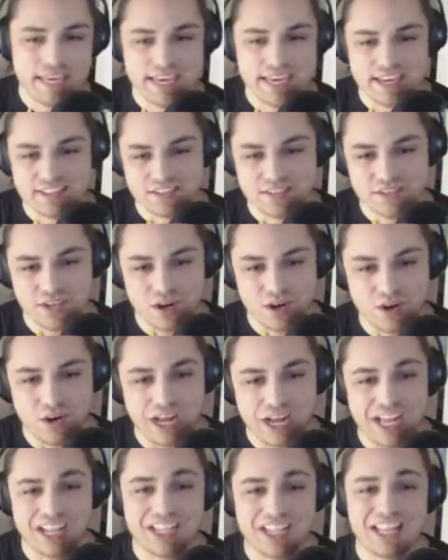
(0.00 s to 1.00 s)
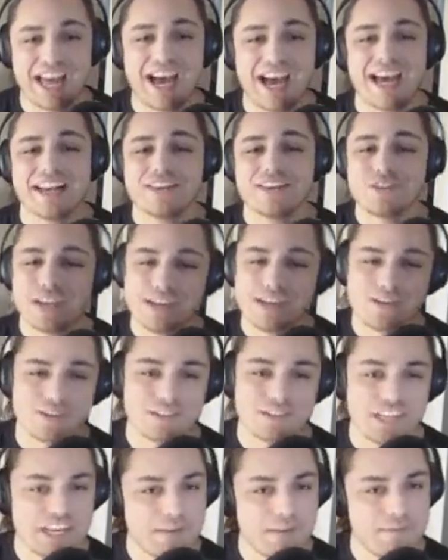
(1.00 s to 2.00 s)
it. So a lot of
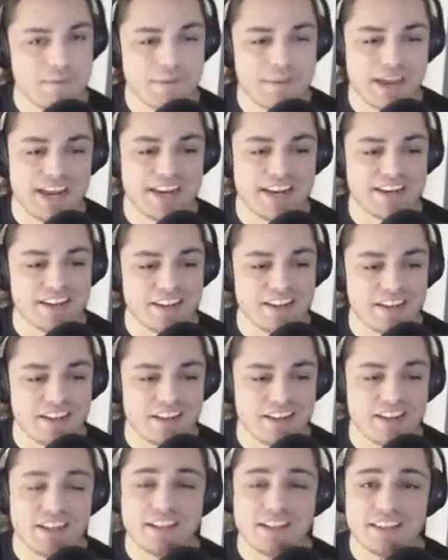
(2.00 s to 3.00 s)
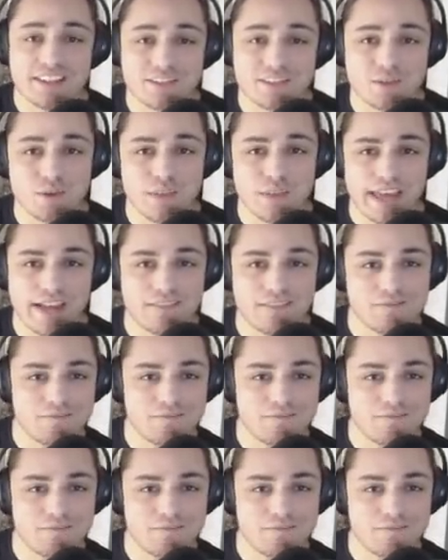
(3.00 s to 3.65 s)
changes need to be made. Let's do that.